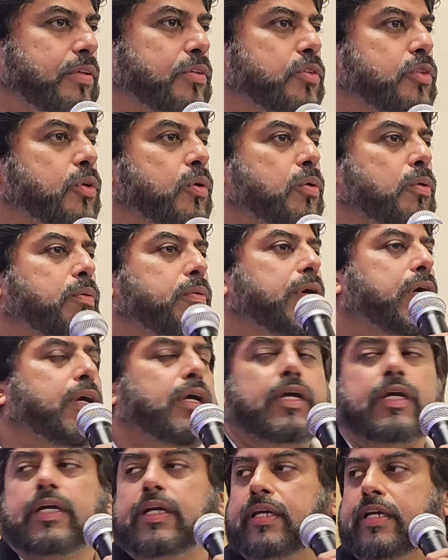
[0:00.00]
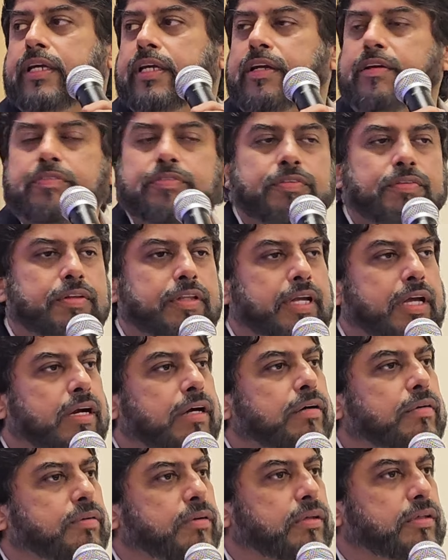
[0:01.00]
So if
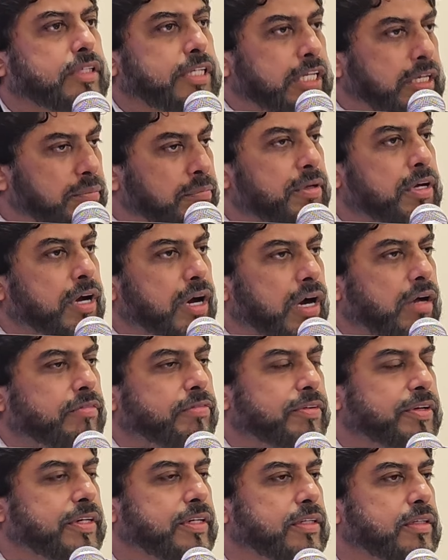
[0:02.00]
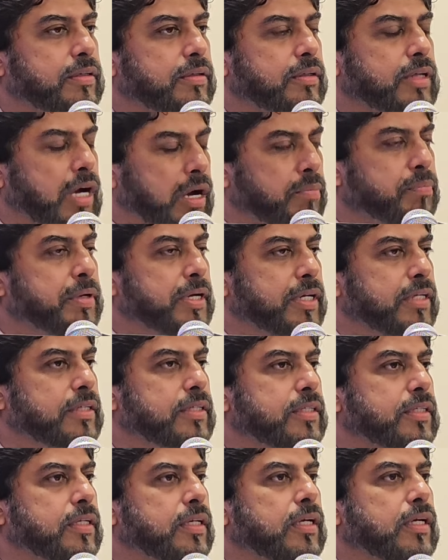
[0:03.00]
they're deemed
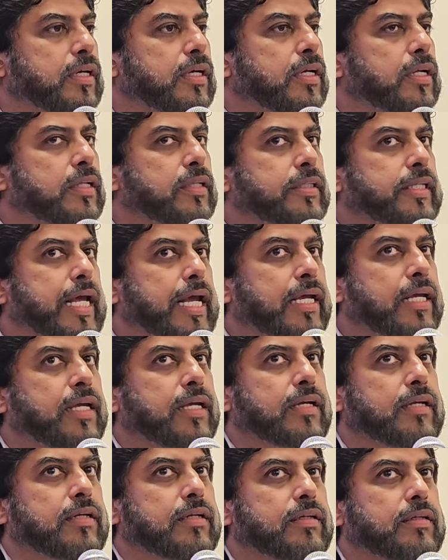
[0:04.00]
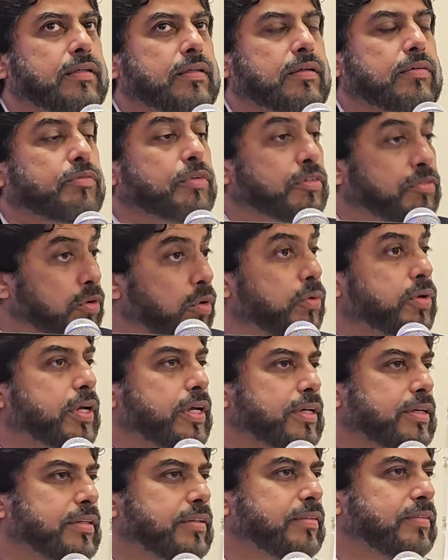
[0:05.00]
competent, they can revoke
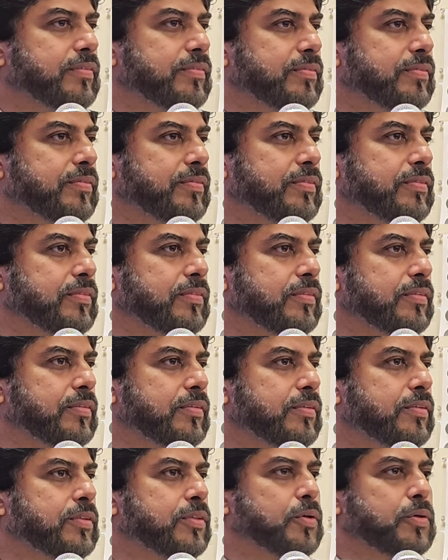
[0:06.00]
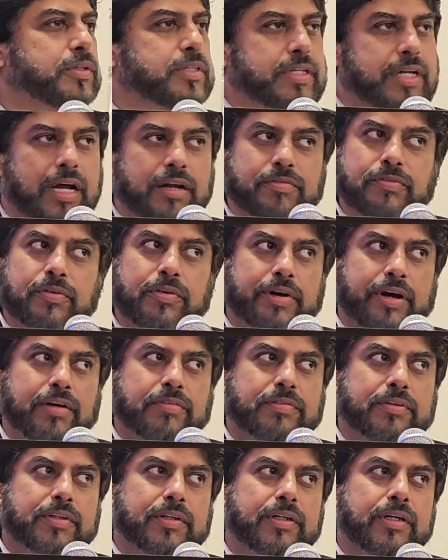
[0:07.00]
it. So it's not
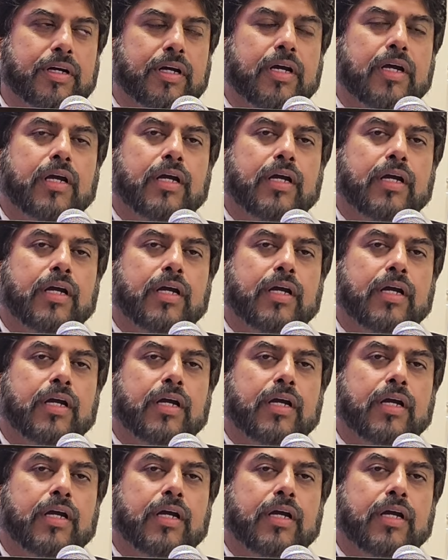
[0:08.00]
forever.